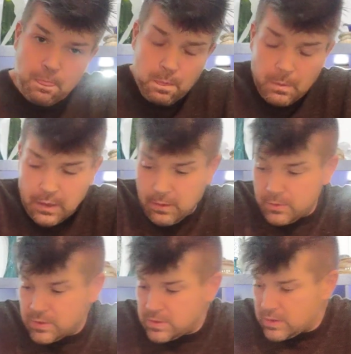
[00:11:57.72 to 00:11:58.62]
I would
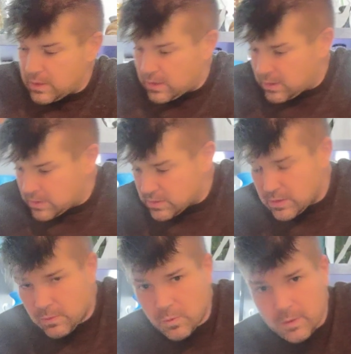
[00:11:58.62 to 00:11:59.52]
say
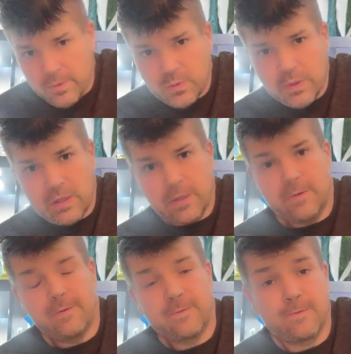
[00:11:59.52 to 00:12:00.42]
somewhere between
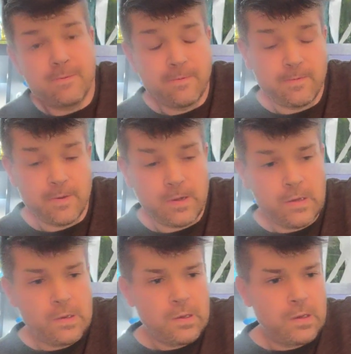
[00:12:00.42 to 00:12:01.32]

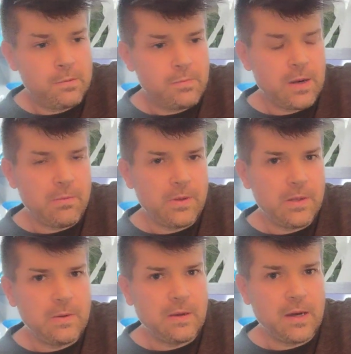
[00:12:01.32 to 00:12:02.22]
probably
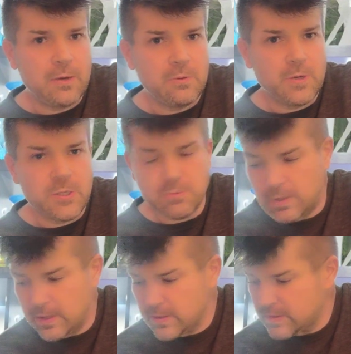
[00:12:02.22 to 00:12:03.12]
100-ish
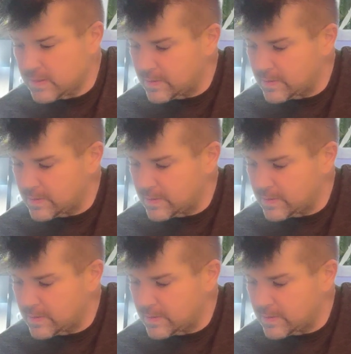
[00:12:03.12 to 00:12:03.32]
bucks.